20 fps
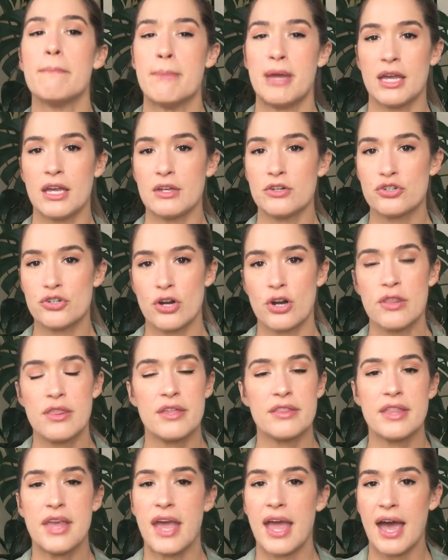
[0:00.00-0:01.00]
making sure
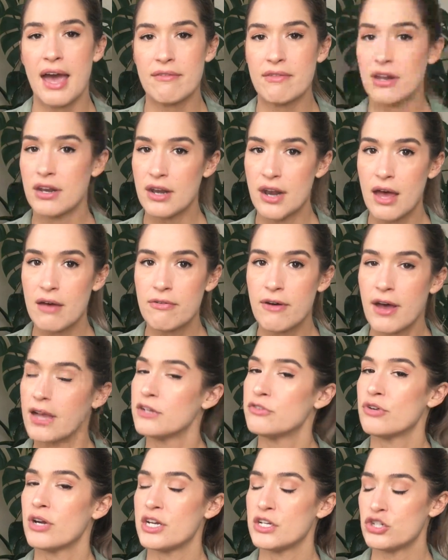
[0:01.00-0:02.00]
that they have enough
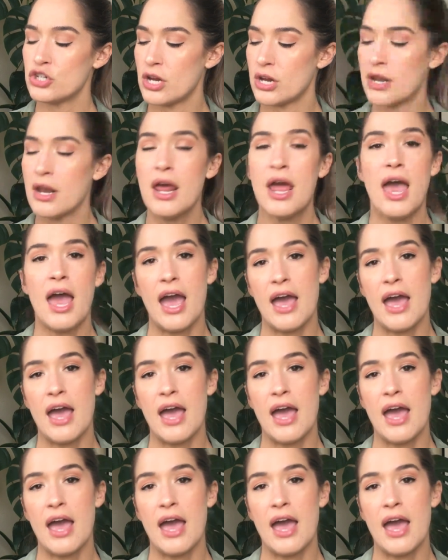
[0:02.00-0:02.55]
hydration,